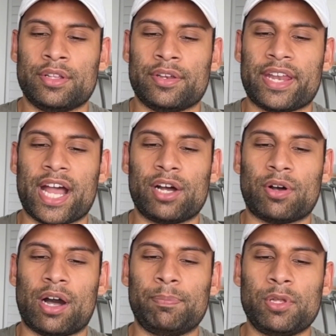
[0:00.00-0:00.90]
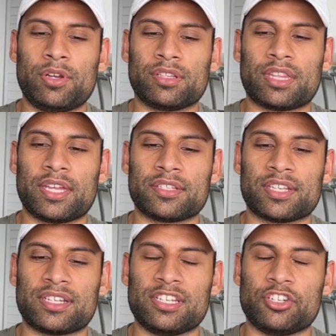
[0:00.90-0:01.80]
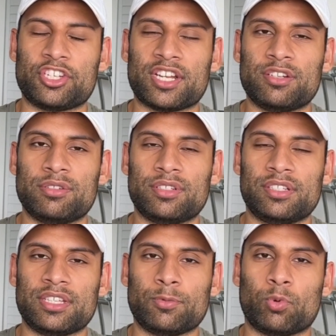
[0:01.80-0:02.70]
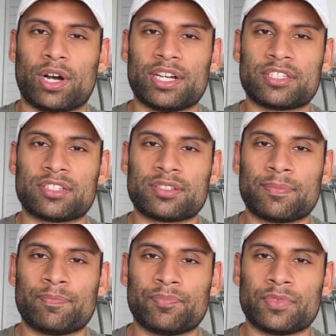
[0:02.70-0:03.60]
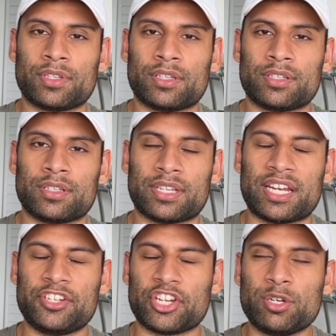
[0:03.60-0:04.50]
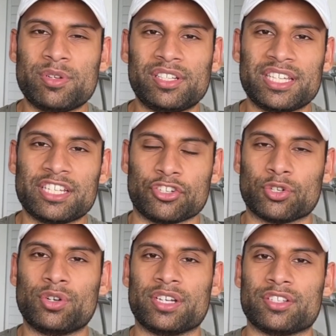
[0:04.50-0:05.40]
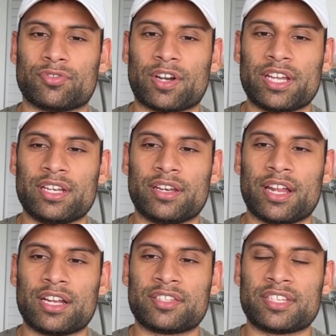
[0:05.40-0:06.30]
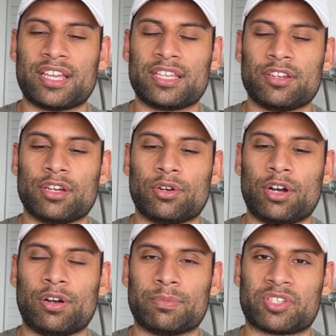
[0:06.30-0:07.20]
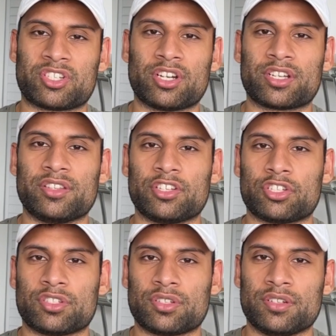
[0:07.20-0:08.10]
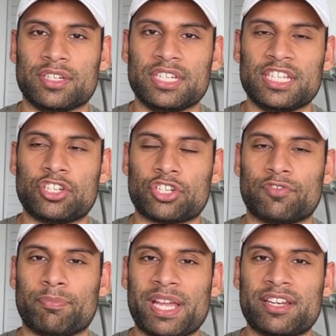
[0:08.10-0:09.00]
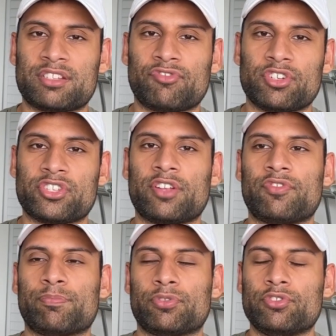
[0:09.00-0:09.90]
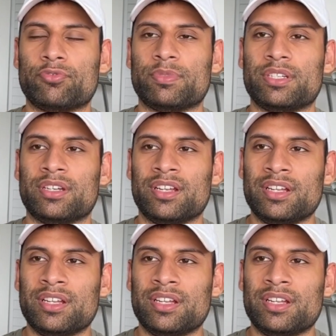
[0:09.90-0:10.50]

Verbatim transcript: now uploading things that he genuinely wants, that he genuinely enjoys, right? Not saying, you know, oh, I'm stuck in this niche of manosphere self improvement.